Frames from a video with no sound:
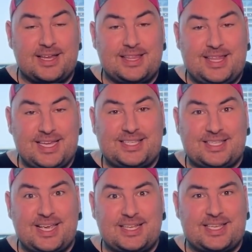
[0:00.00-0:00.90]

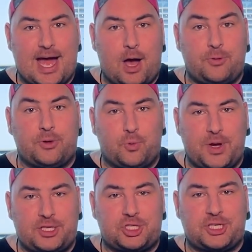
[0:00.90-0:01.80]
this is how the
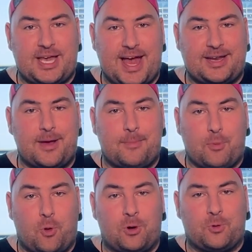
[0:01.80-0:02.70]
rich get
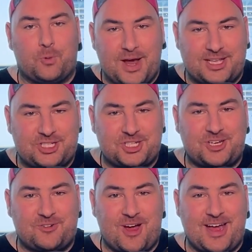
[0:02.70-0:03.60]
more rich,
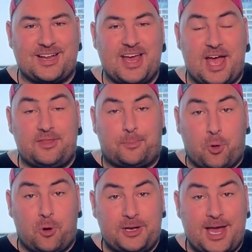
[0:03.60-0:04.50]
right? And the
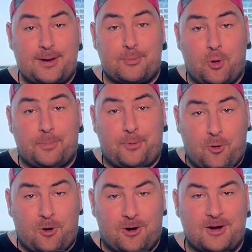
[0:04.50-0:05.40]
poor get more
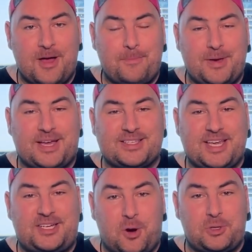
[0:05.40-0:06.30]
poor because they
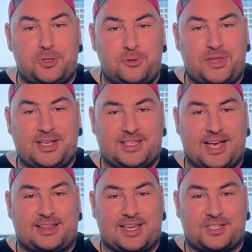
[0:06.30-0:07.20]
don't do things
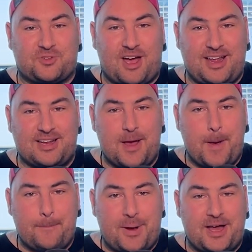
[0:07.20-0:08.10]
like this, right?
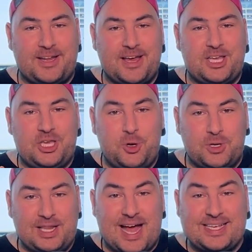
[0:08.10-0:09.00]
But
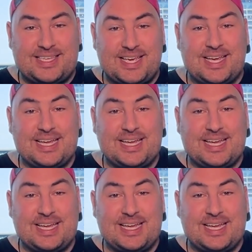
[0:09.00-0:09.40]
utilizing